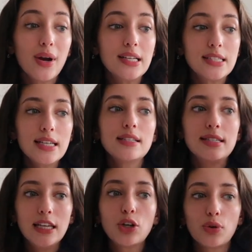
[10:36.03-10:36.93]
it did
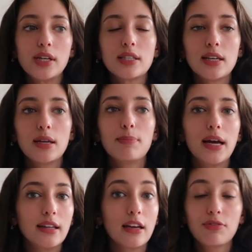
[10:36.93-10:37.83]
decrease it
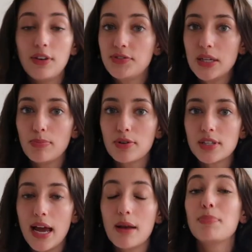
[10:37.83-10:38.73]
by like
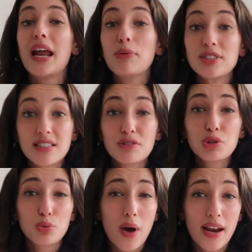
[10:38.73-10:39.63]
50%, but I was still
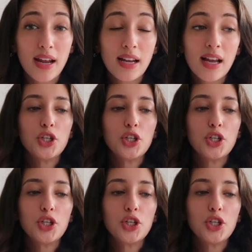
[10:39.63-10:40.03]
sweating.